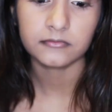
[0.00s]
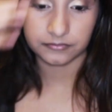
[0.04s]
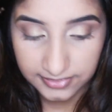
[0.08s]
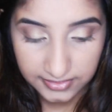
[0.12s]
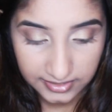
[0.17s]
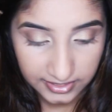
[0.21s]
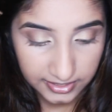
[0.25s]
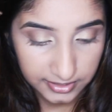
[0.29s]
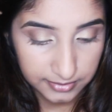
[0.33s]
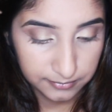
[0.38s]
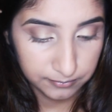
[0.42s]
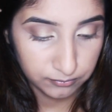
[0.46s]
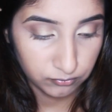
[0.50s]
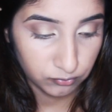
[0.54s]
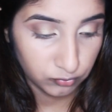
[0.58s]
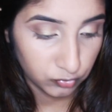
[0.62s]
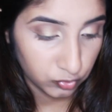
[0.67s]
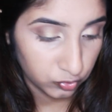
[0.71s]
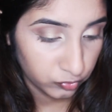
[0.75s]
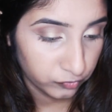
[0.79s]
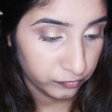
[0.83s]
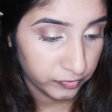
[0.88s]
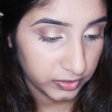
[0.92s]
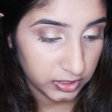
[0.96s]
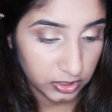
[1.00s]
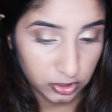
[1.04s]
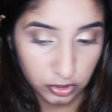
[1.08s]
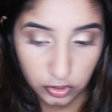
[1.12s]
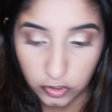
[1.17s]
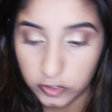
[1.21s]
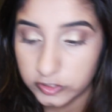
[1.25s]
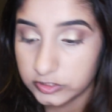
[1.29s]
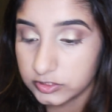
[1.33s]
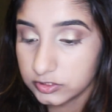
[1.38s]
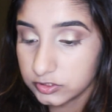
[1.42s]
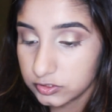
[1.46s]
Then moving
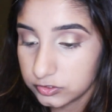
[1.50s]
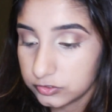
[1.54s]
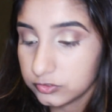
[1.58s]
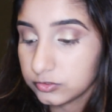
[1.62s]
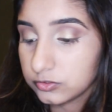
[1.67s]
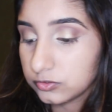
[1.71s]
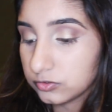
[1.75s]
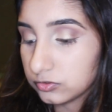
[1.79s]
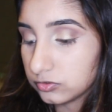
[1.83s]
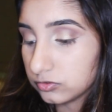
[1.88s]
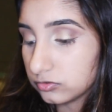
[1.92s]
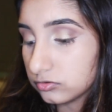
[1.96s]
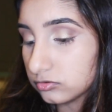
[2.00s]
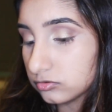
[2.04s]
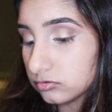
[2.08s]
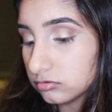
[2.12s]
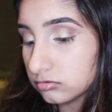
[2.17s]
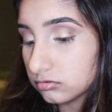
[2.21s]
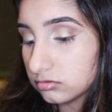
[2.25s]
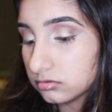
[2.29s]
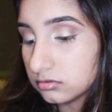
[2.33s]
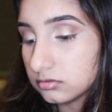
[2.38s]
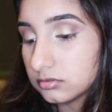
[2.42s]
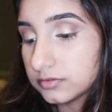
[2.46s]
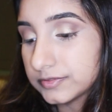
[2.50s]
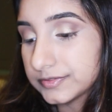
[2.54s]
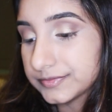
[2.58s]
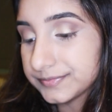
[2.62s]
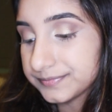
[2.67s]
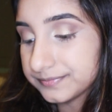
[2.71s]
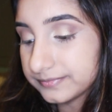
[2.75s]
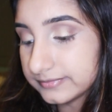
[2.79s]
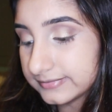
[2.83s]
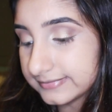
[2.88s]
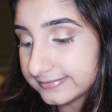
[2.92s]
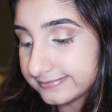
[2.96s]
on to,
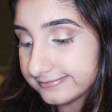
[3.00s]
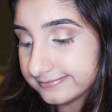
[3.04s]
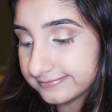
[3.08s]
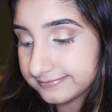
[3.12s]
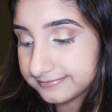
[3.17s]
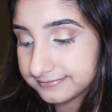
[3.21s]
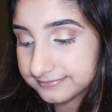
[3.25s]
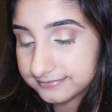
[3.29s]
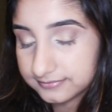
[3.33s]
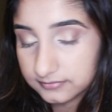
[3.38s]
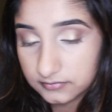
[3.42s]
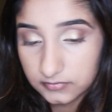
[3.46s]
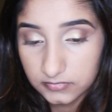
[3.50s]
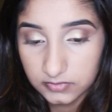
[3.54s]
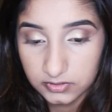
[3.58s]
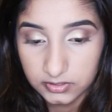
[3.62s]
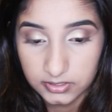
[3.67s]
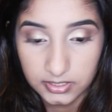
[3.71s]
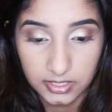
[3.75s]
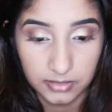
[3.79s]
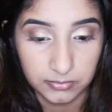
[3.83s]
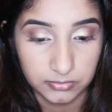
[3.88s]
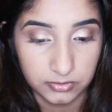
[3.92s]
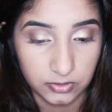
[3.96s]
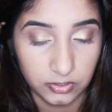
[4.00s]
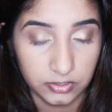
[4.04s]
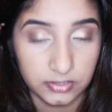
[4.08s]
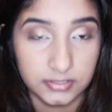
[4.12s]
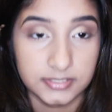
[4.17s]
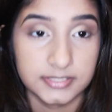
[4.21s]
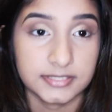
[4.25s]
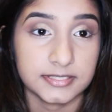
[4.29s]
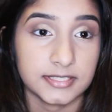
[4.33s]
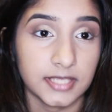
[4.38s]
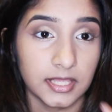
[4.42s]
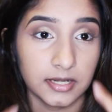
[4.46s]
okay, I'm
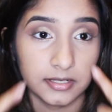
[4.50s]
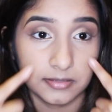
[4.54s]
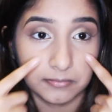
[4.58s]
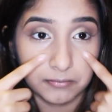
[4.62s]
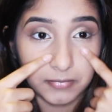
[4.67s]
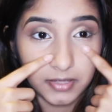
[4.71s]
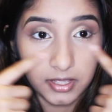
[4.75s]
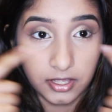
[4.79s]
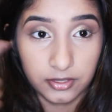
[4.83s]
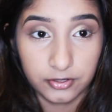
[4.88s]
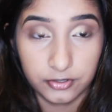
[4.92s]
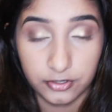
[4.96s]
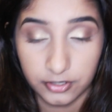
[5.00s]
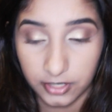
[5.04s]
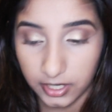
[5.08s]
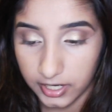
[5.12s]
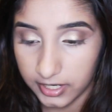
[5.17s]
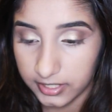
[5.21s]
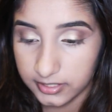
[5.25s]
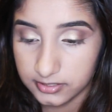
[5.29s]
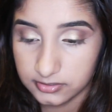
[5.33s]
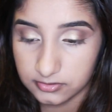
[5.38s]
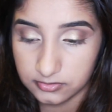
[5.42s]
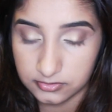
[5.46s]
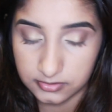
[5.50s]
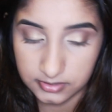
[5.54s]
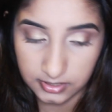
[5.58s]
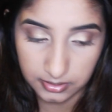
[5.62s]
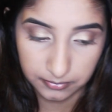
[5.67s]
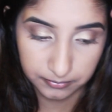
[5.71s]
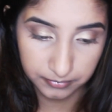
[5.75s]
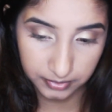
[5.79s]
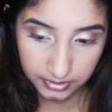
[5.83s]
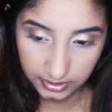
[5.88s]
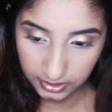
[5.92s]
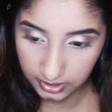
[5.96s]
gonna set my under eyes
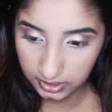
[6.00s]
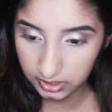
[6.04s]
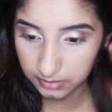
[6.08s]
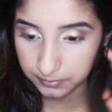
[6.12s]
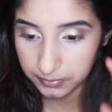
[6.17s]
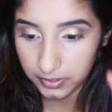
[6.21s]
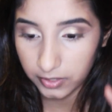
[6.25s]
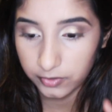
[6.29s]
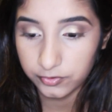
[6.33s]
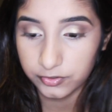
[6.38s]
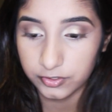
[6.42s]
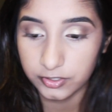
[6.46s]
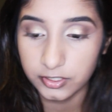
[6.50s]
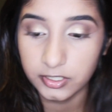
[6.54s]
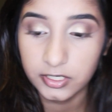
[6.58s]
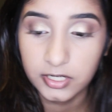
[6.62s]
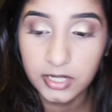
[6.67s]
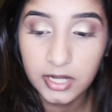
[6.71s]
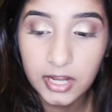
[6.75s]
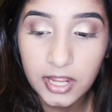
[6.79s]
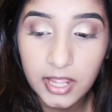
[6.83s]
using banana powder.